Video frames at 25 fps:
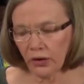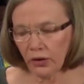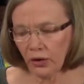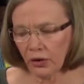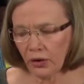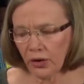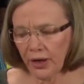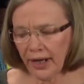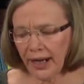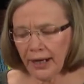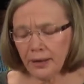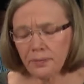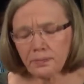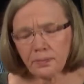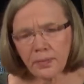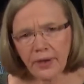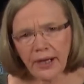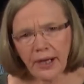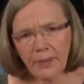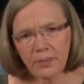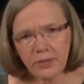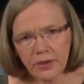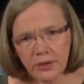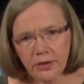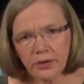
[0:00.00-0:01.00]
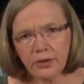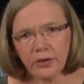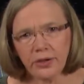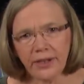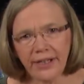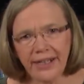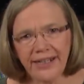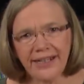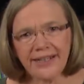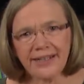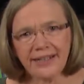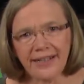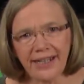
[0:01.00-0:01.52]
are
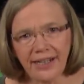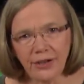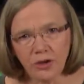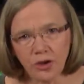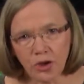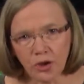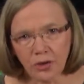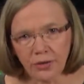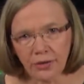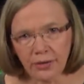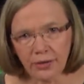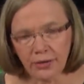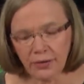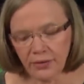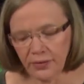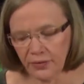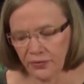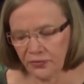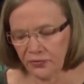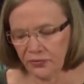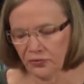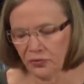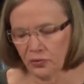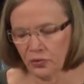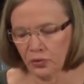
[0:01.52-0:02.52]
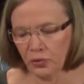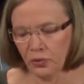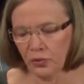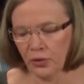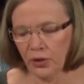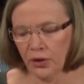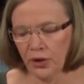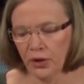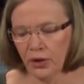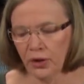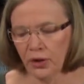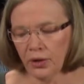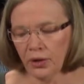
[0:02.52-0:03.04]
absolutely essential for
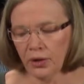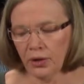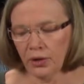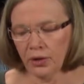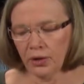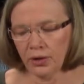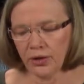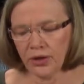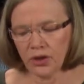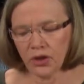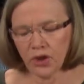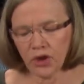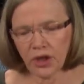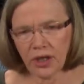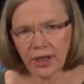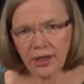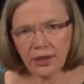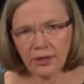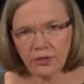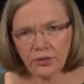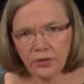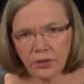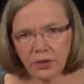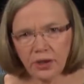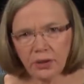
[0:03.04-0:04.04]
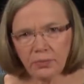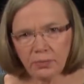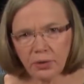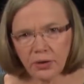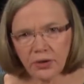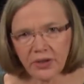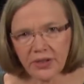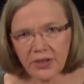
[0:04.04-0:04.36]
the child doing a book